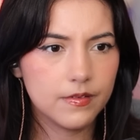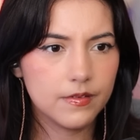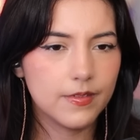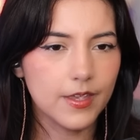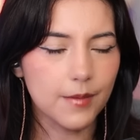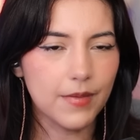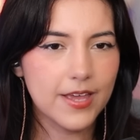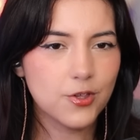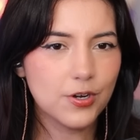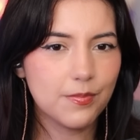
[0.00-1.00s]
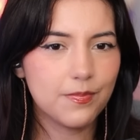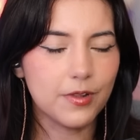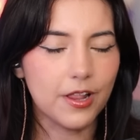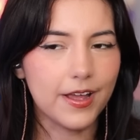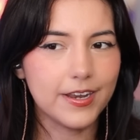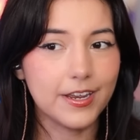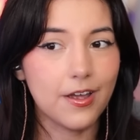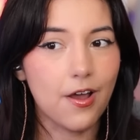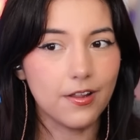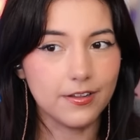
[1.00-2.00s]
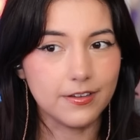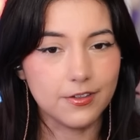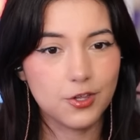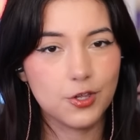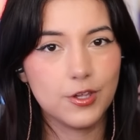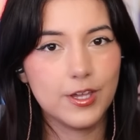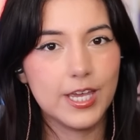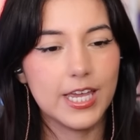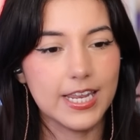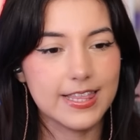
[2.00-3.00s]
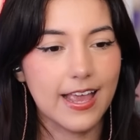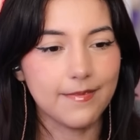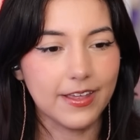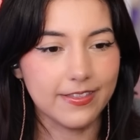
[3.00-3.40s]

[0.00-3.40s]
Yeah. Imagine applying to college at a time like